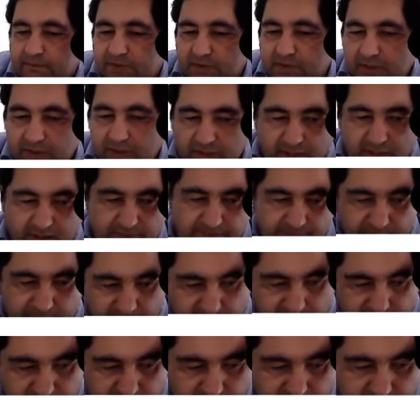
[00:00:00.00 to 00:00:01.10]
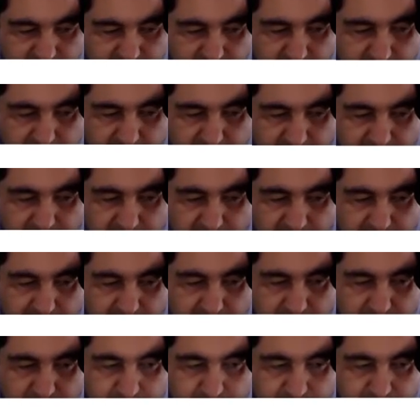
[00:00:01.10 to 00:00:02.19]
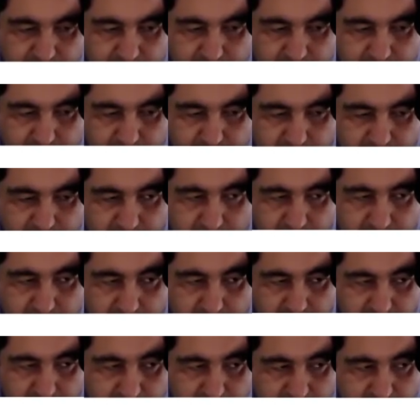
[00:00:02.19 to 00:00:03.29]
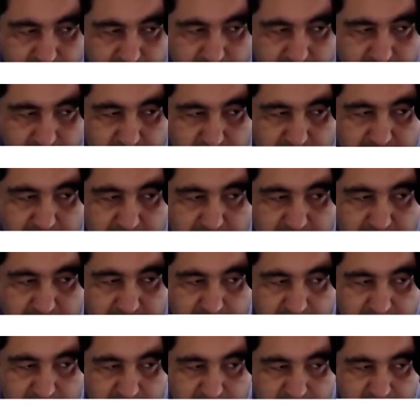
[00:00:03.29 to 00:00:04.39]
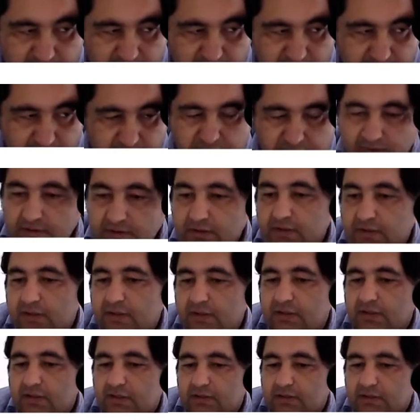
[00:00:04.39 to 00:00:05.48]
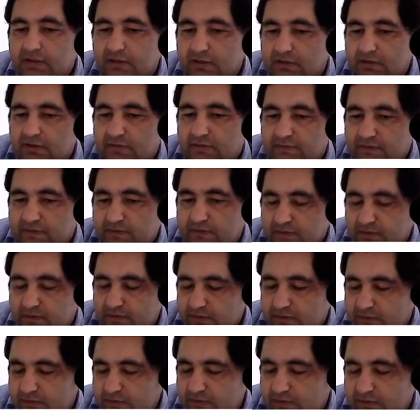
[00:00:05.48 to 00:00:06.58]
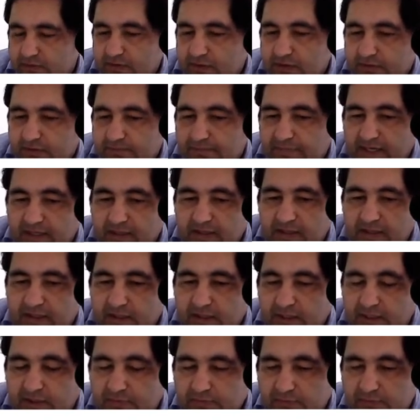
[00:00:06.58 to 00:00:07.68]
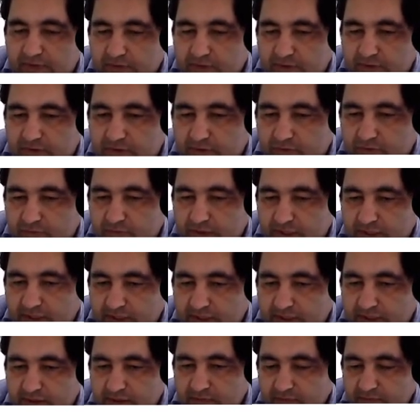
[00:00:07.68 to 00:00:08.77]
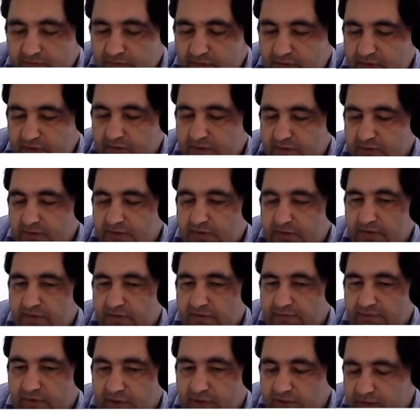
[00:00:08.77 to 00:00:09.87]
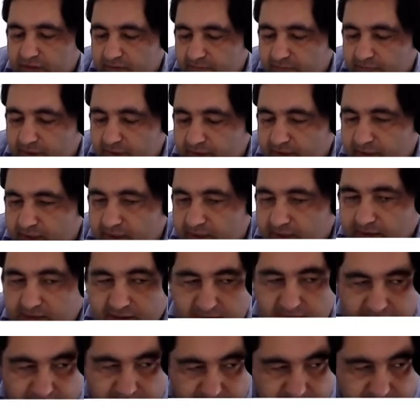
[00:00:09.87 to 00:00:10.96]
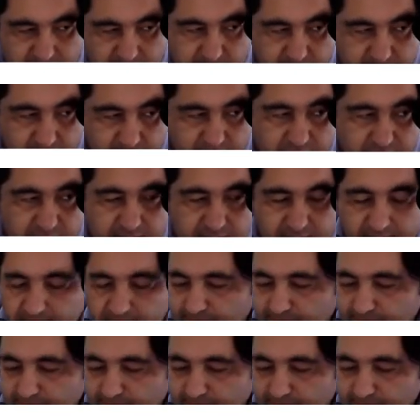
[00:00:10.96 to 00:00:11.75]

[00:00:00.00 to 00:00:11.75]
Okay, so now I just do the calculation but on the background, so 20 divided by 100, okay,